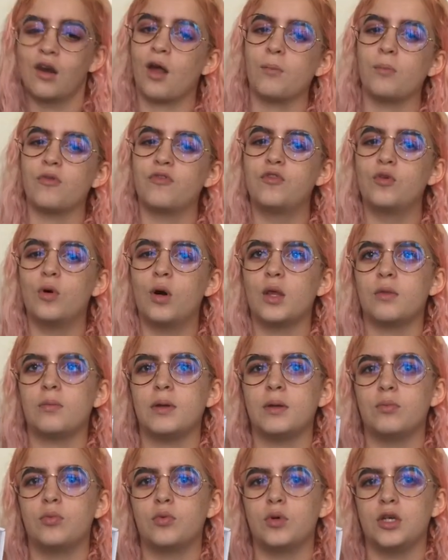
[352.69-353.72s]
like before other
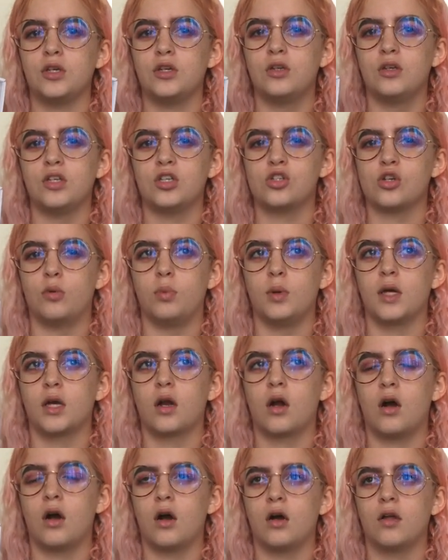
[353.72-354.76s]
people went uni shopping,
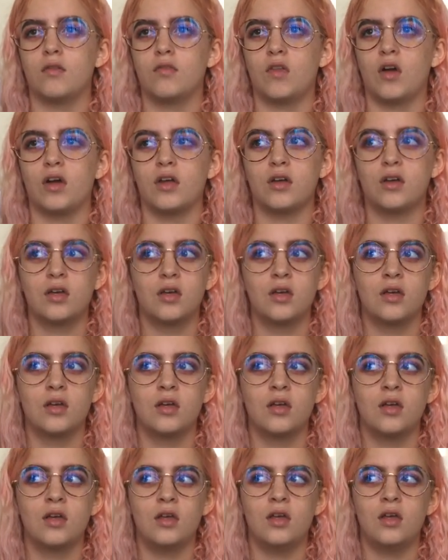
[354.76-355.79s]
like
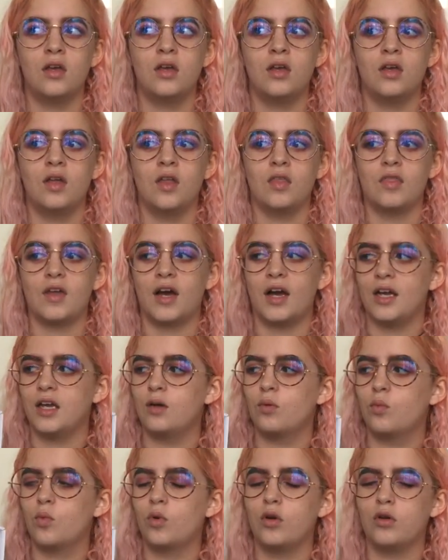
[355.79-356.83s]
that
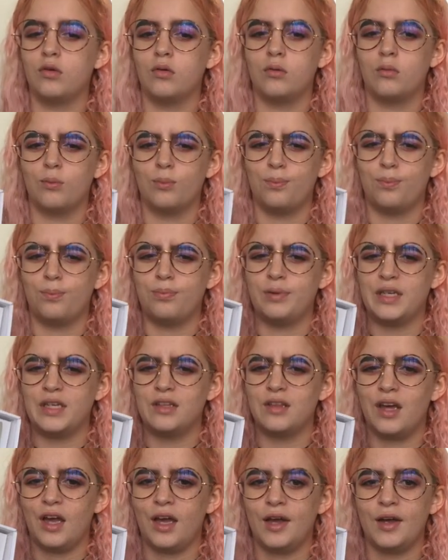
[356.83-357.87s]
it won't be
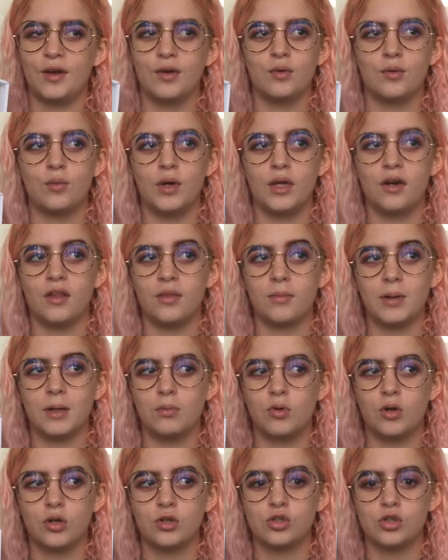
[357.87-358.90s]
there when other
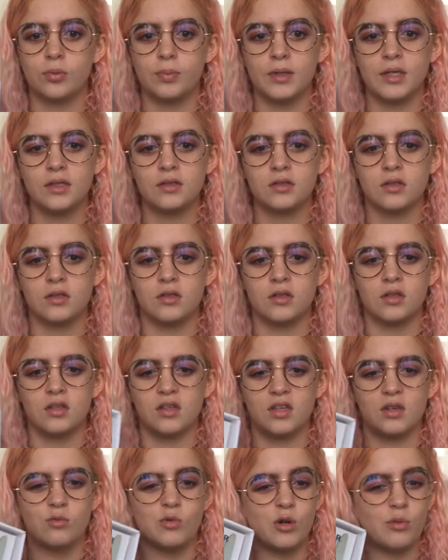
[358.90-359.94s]
people go shopping so
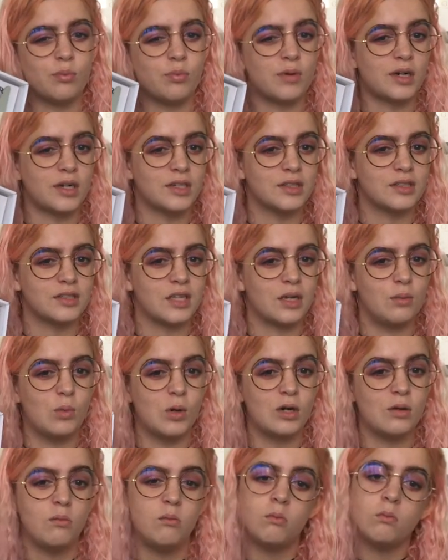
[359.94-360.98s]
that they won't buy the same
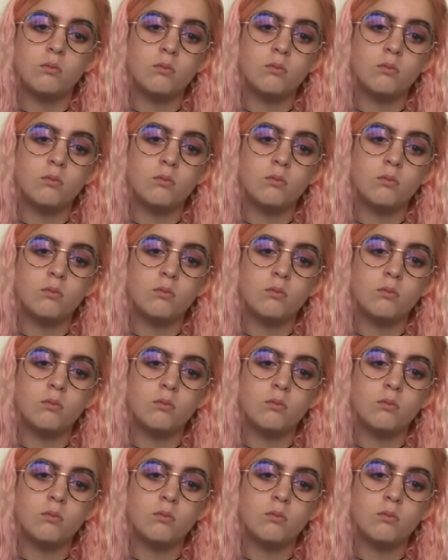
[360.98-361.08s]
one.